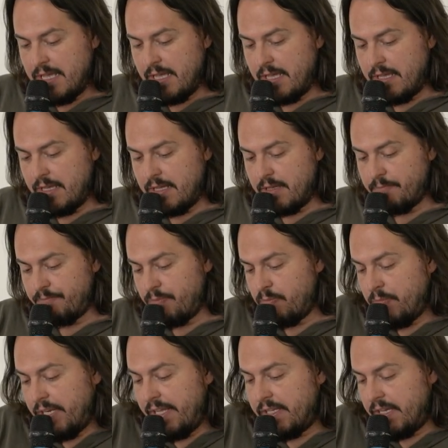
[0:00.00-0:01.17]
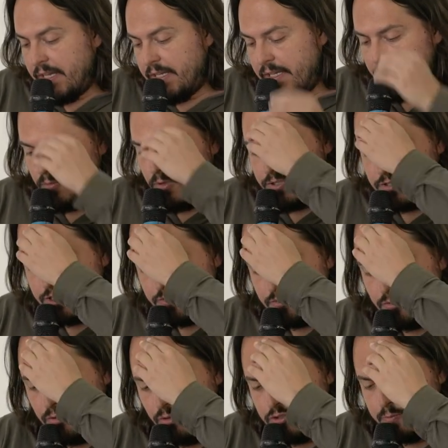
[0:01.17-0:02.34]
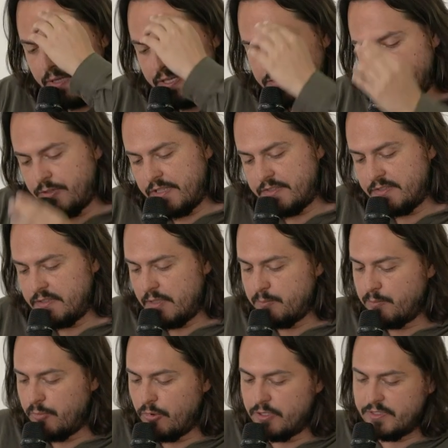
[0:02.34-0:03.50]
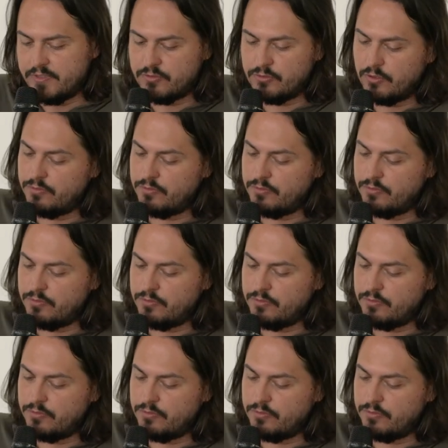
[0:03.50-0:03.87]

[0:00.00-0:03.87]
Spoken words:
But I want just to close by stressing the importance